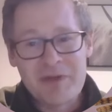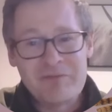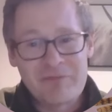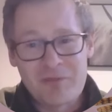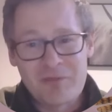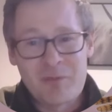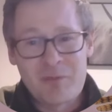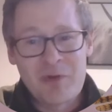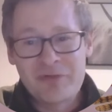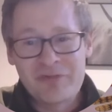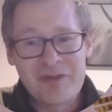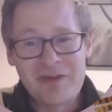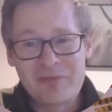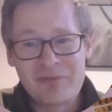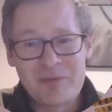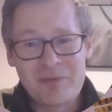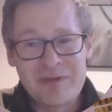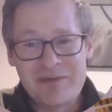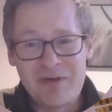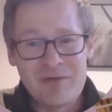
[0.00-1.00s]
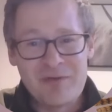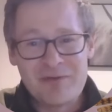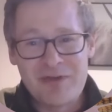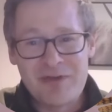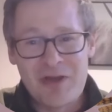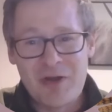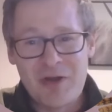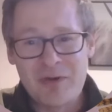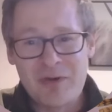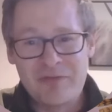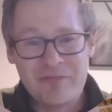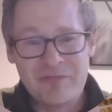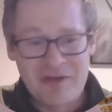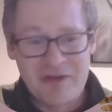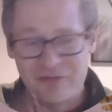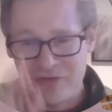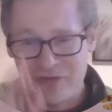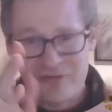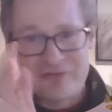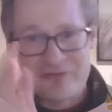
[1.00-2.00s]
most things, we don't know if they
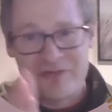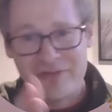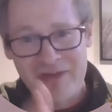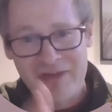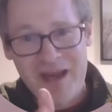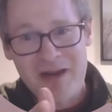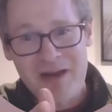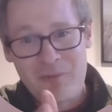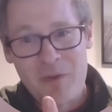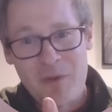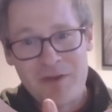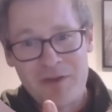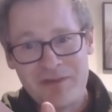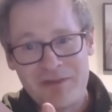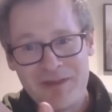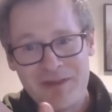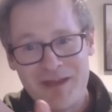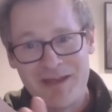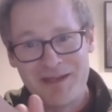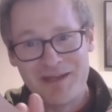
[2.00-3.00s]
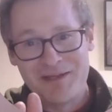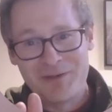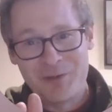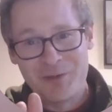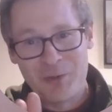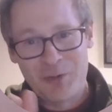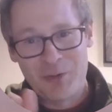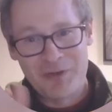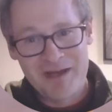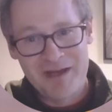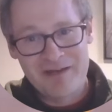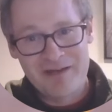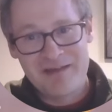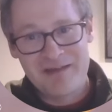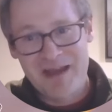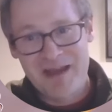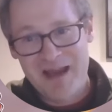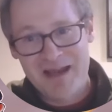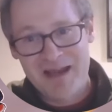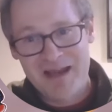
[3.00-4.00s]
just attack one thing or they
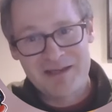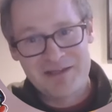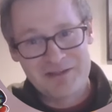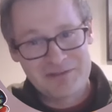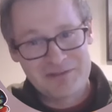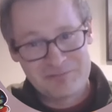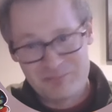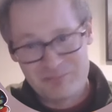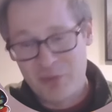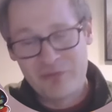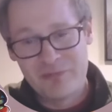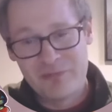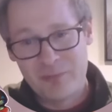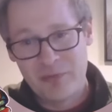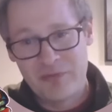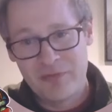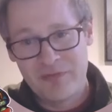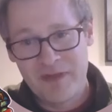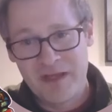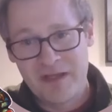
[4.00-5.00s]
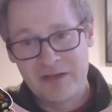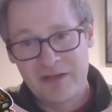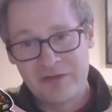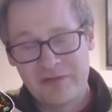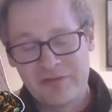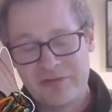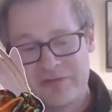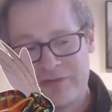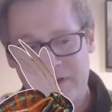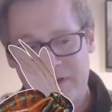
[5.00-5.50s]
attack multiple things.